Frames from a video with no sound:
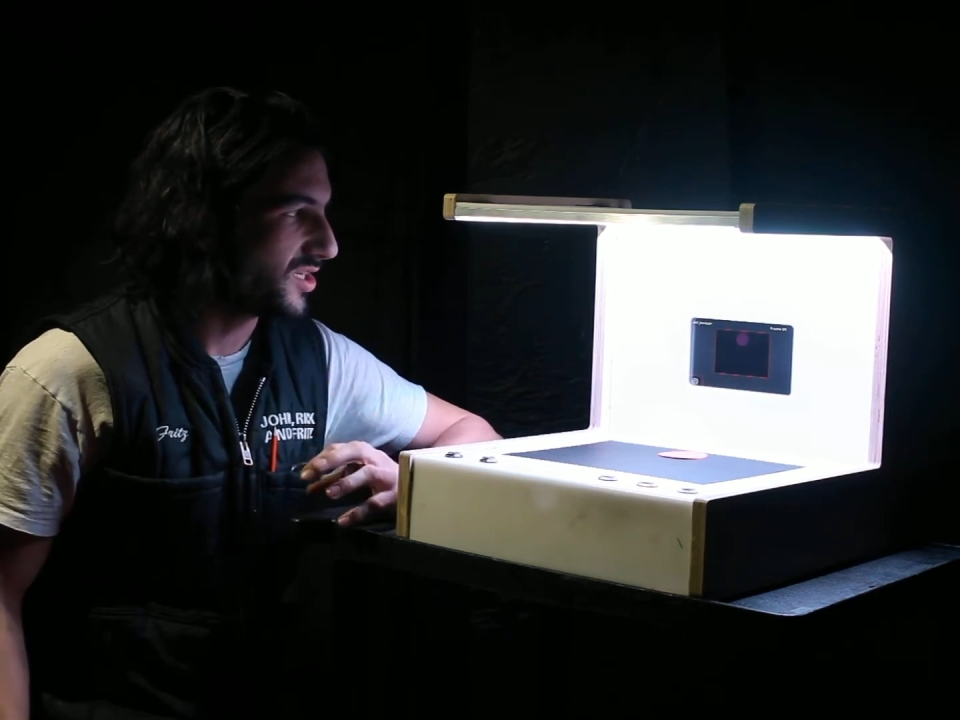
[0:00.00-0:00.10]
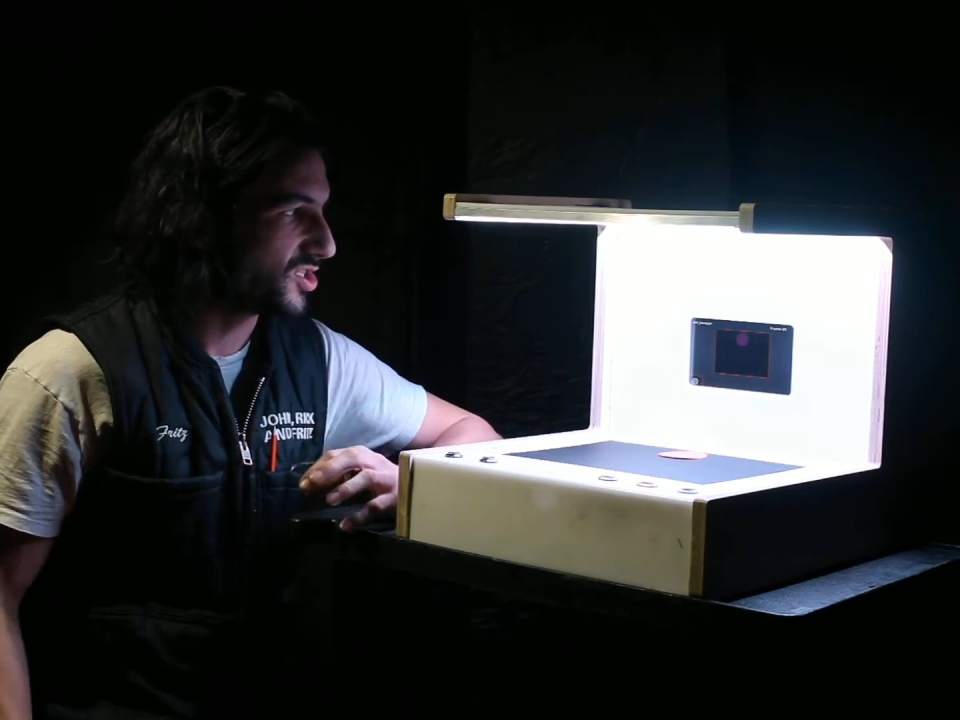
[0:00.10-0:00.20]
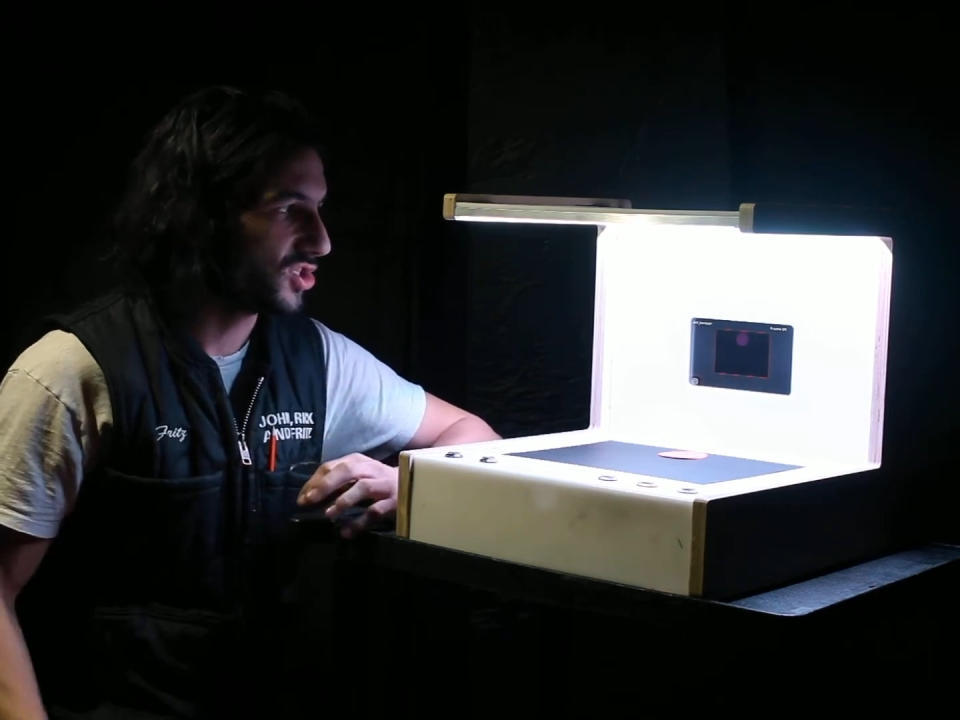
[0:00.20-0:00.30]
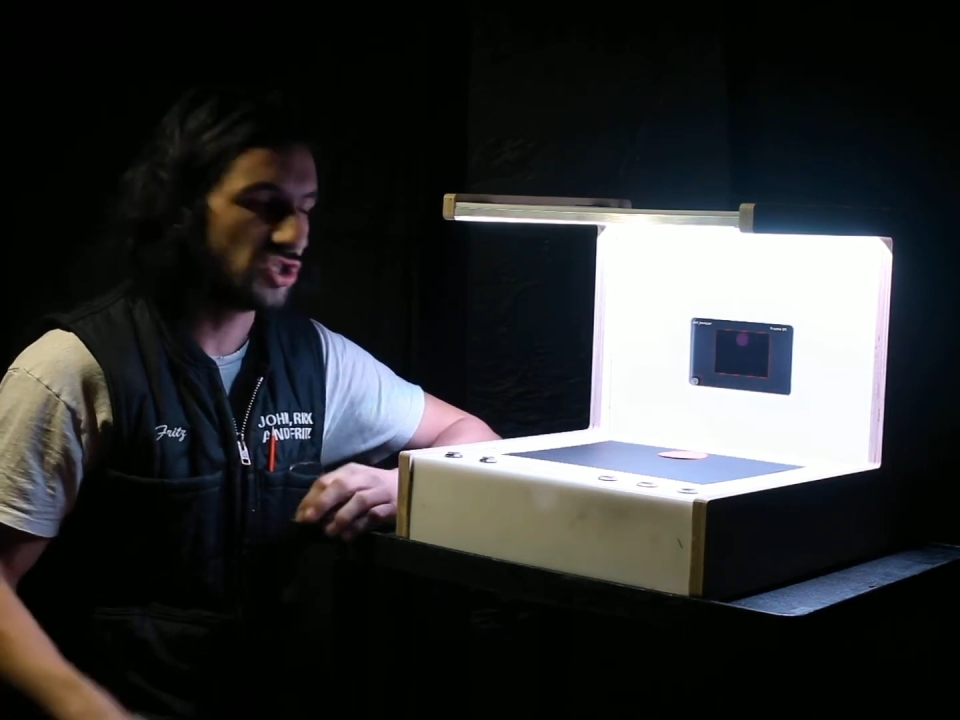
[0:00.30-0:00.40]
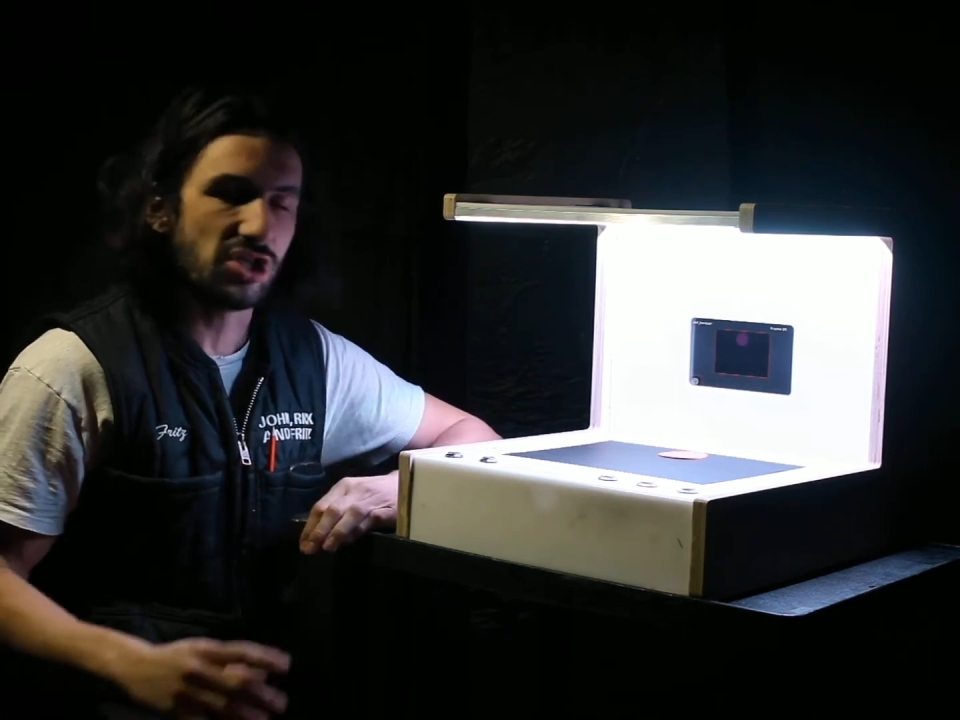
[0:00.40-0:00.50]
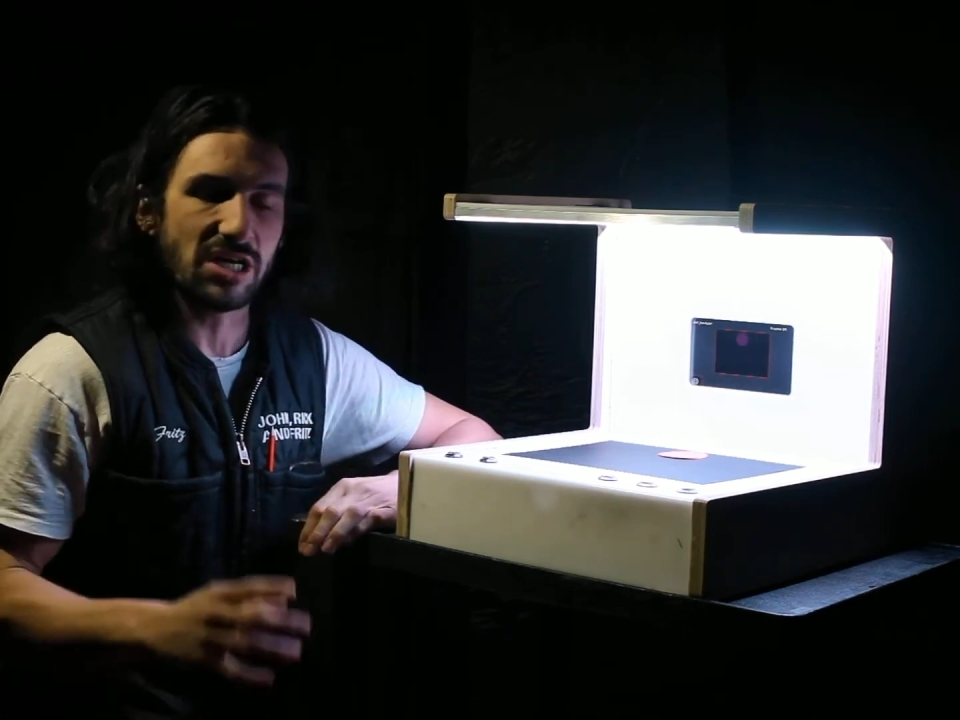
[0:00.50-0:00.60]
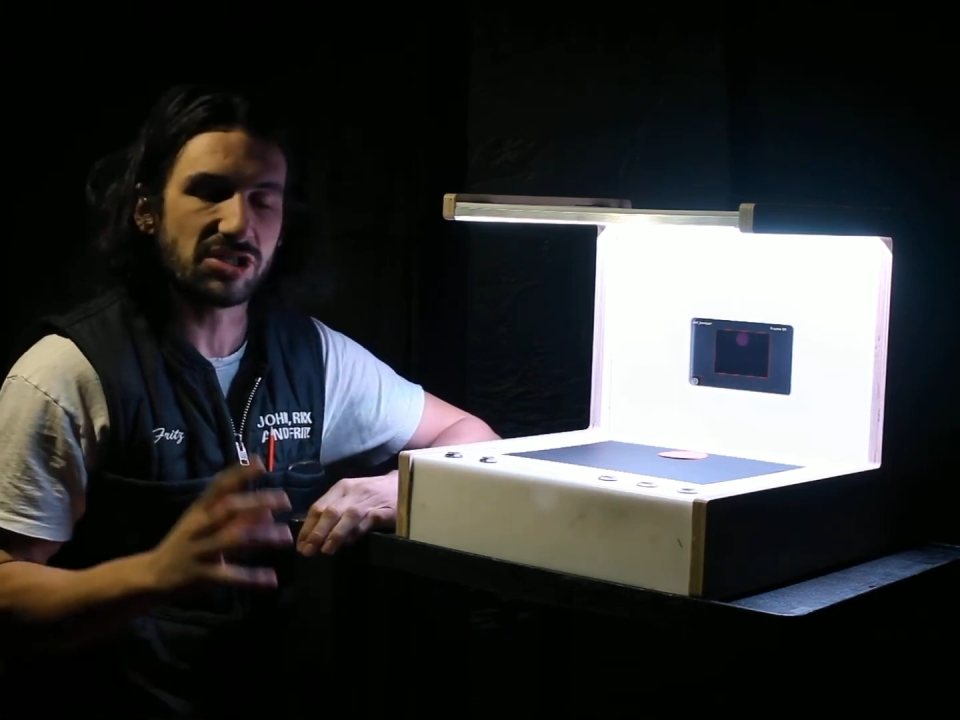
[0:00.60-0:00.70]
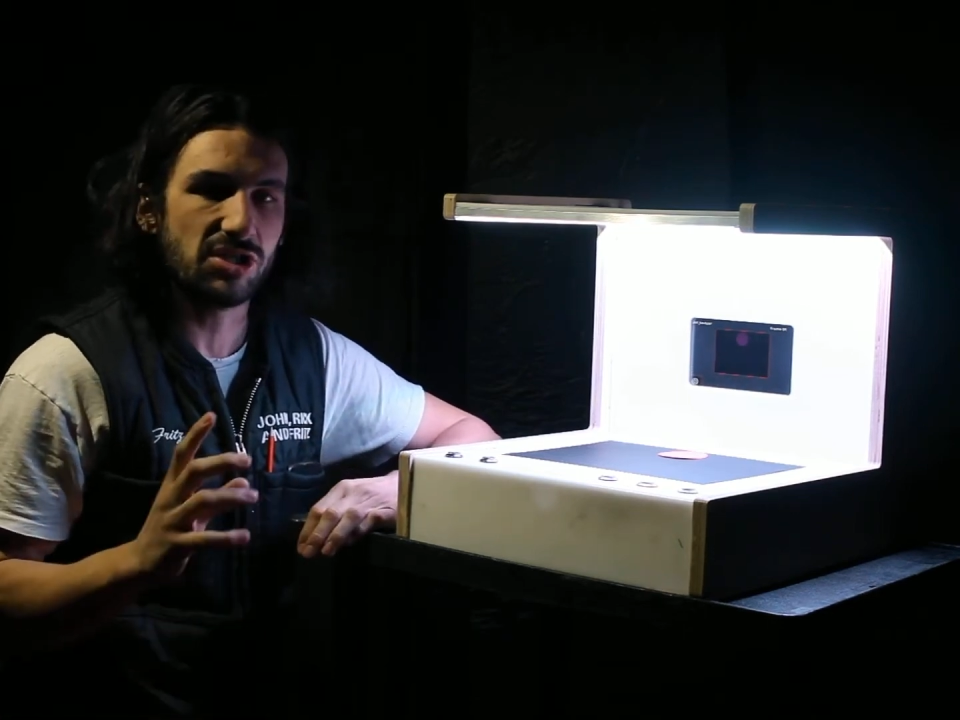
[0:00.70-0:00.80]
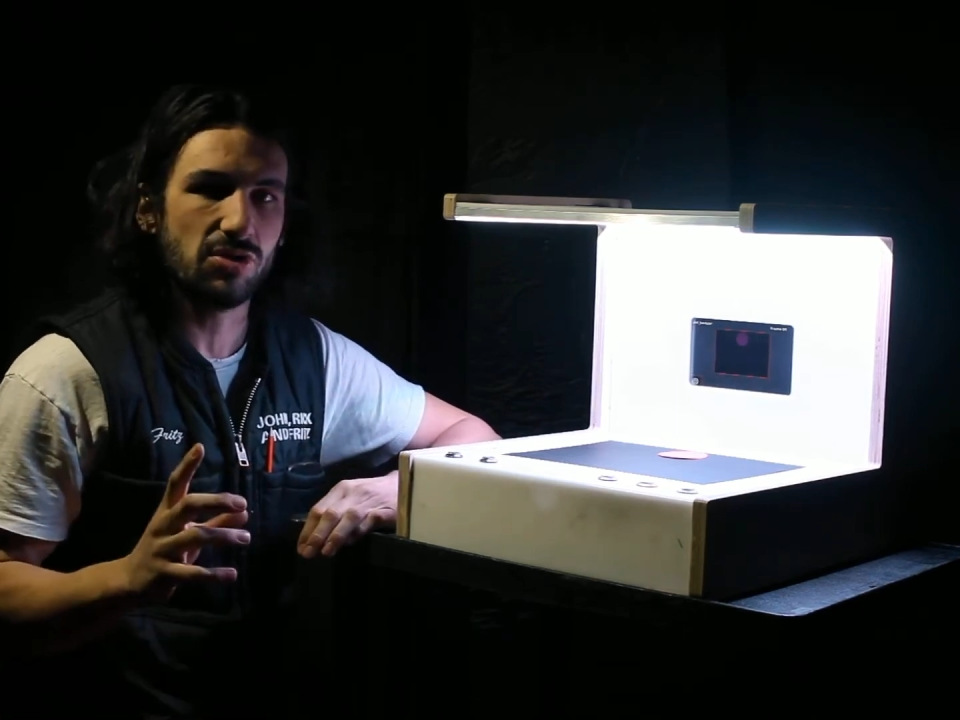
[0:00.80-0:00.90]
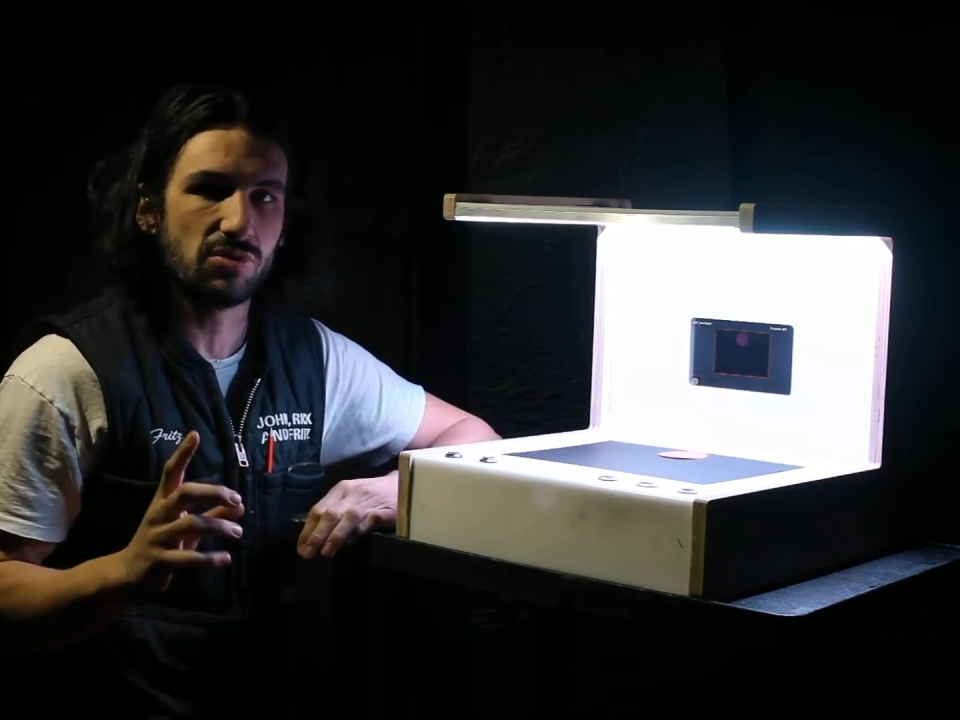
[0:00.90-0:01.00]
is to
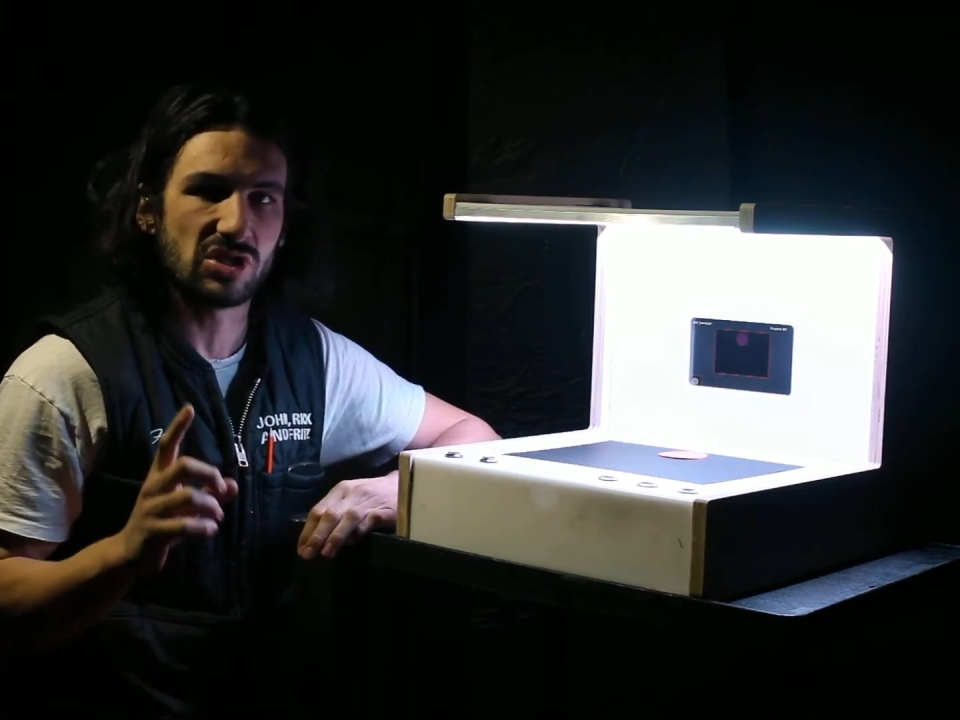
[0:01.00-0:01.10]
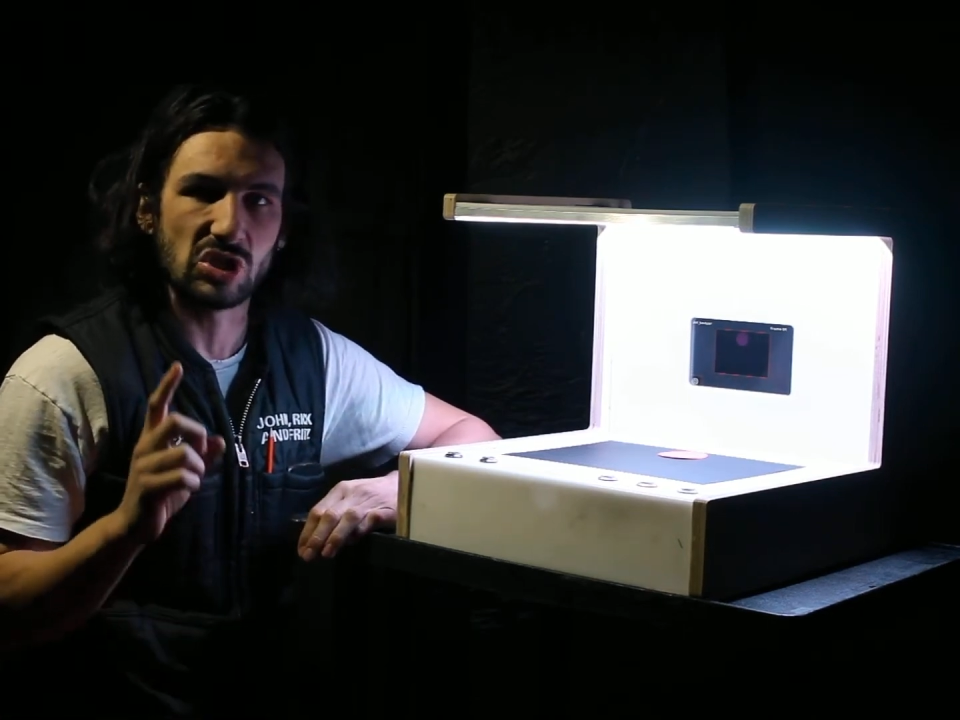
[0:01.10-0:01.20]
just use